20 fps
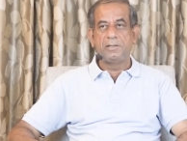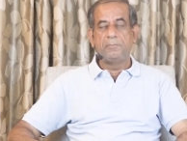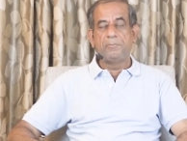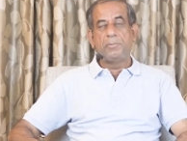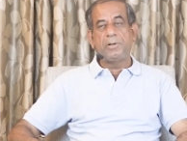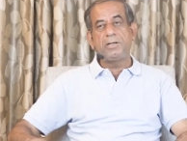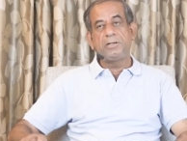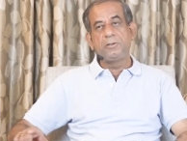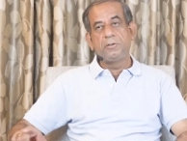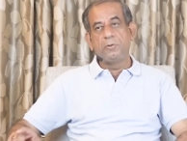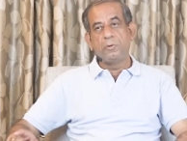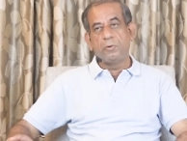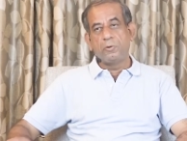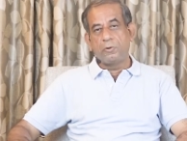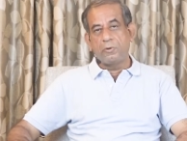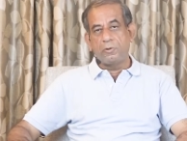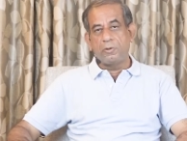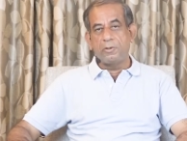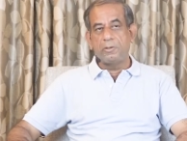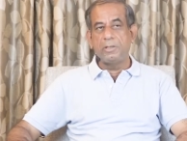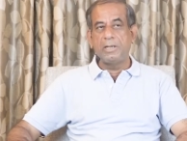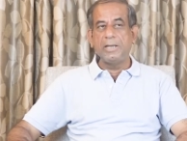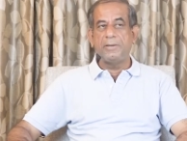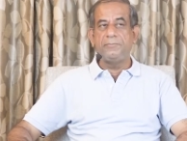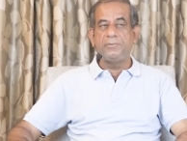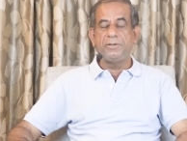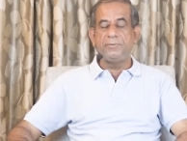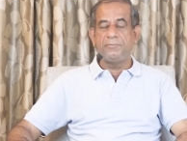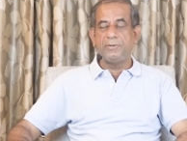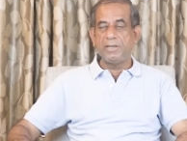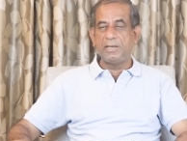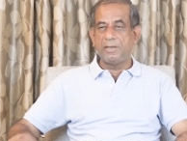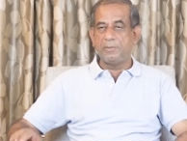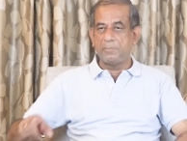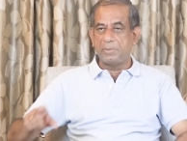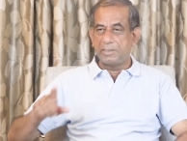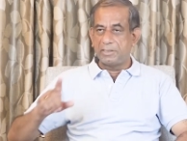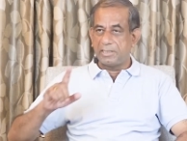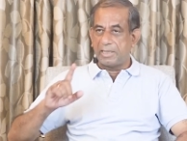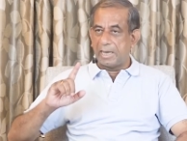but go everywhere
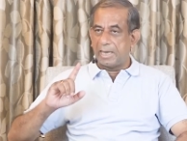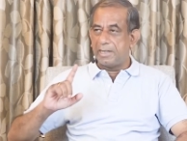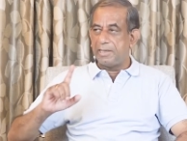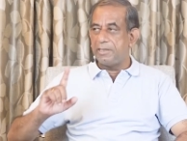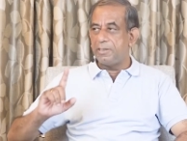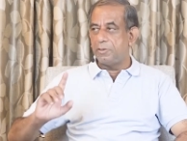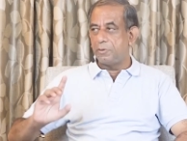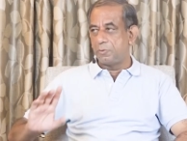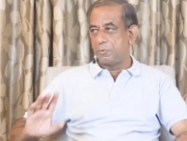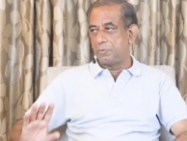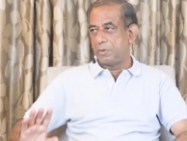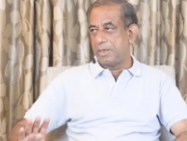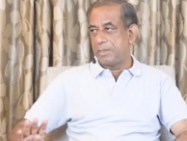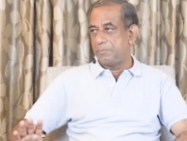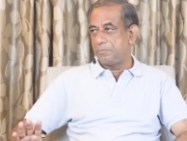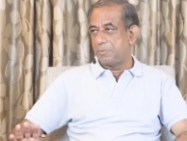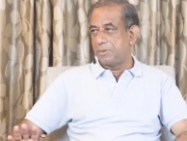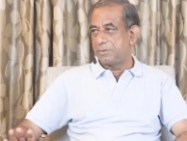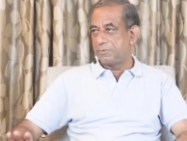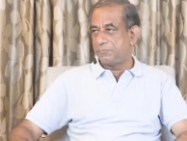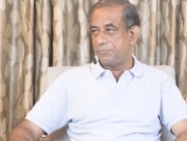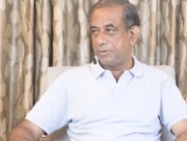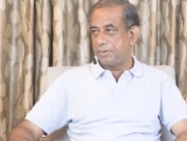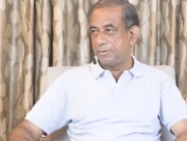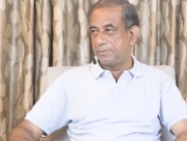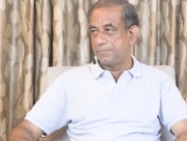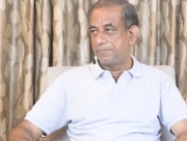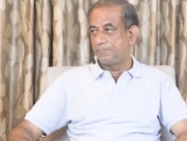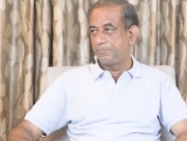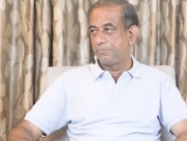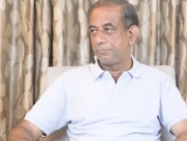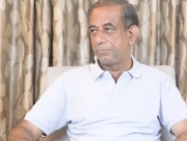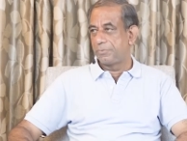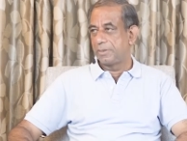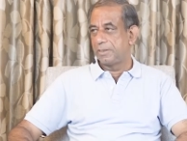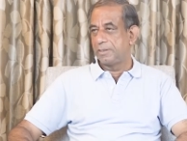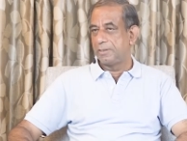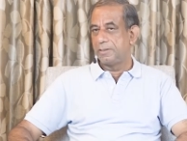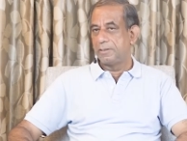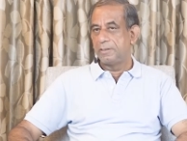but carrying your own atmosphere.
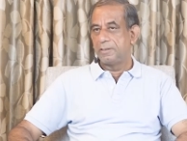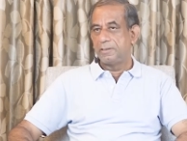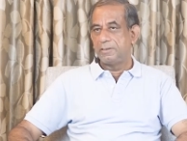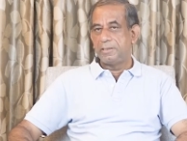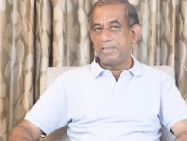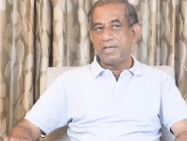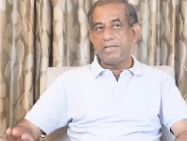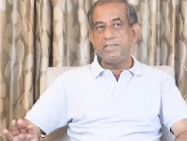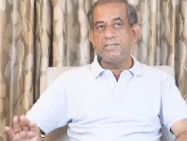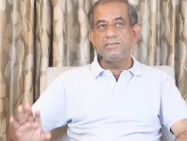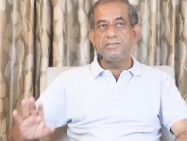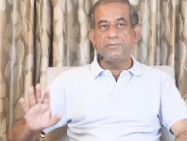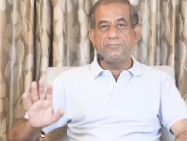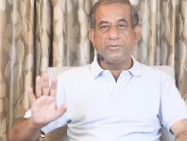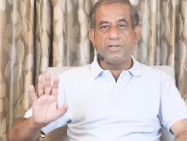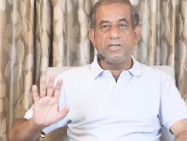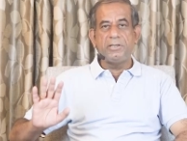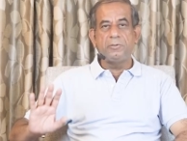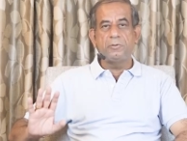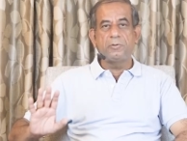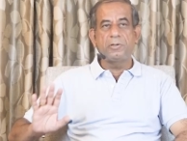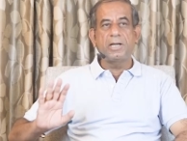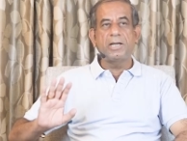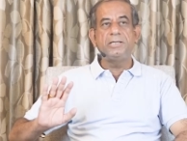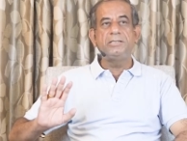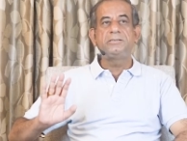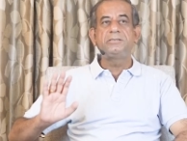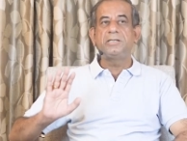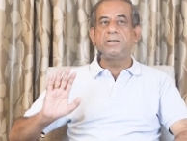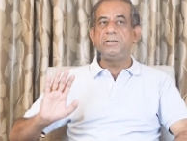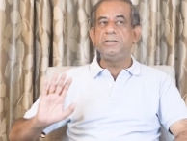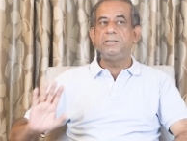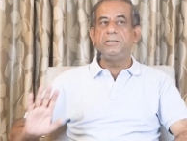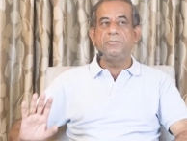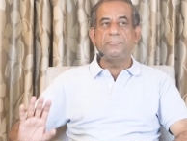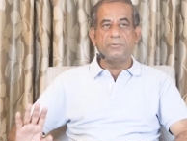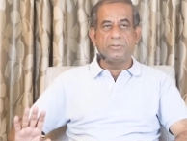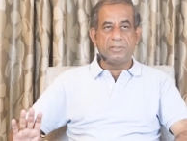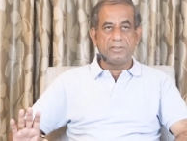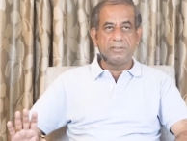That is the way yoga is done in
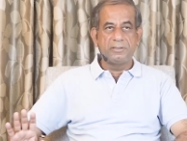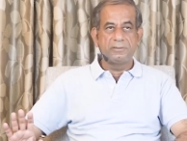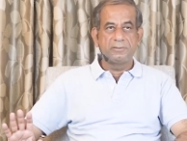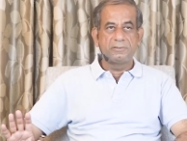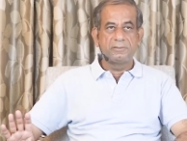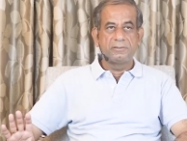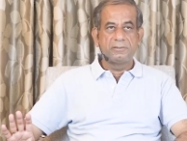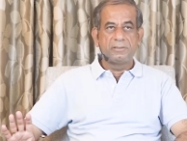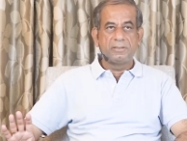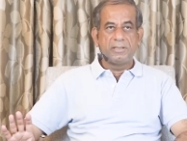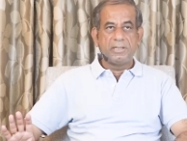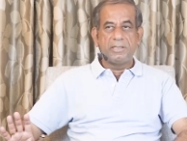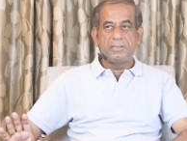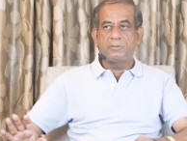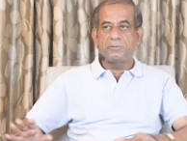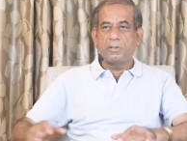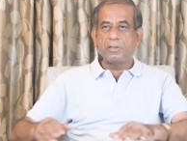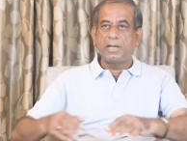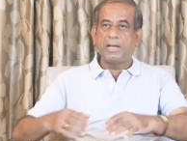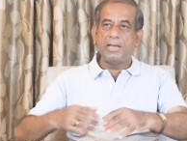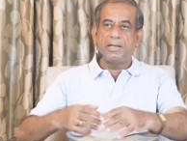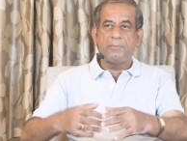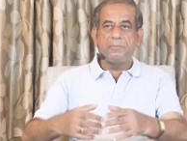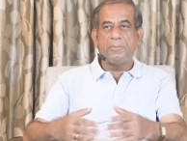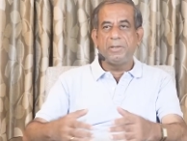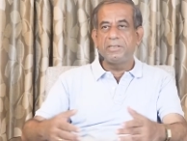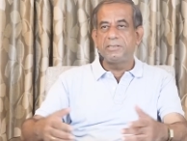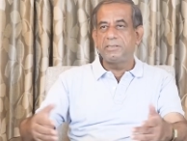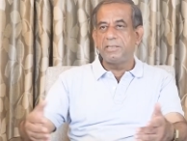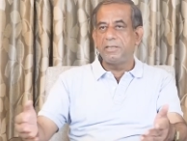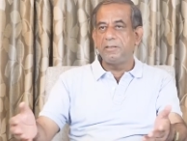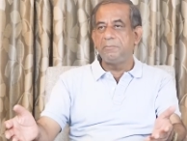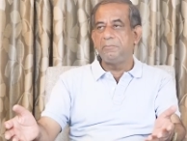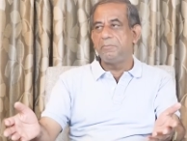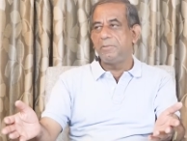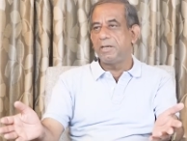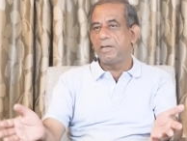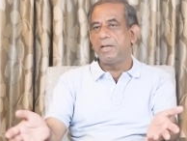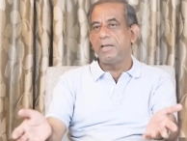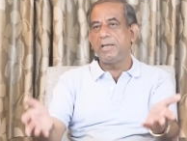the world. It's not like
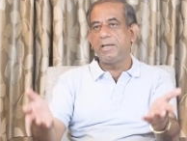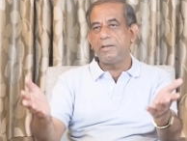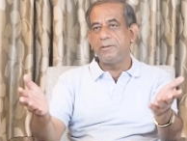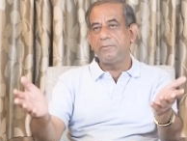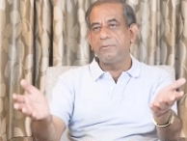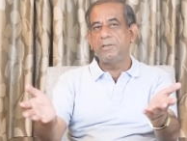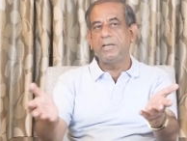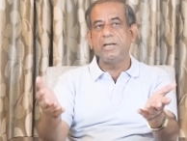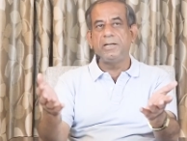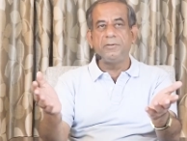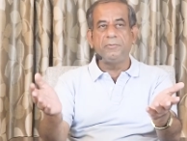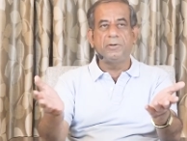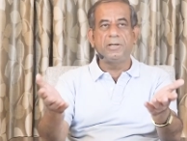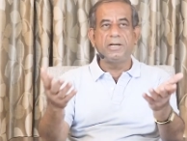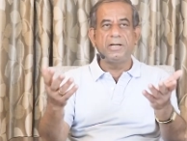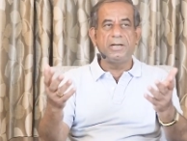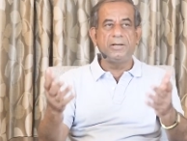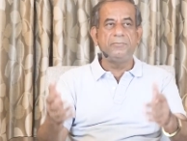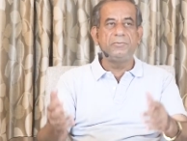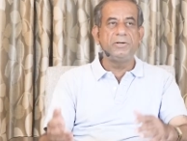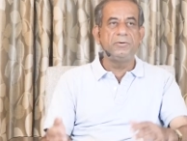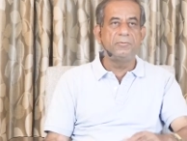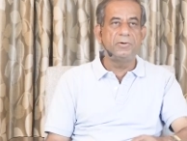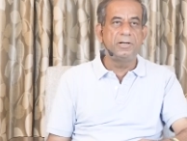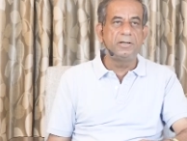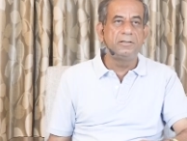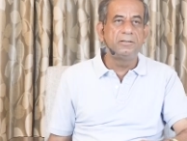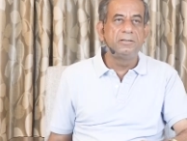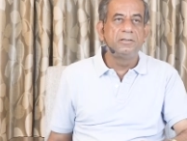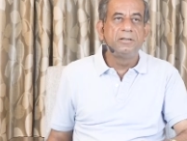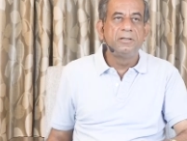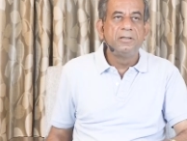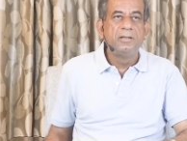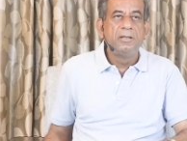mixing, mingling anyone and everyone.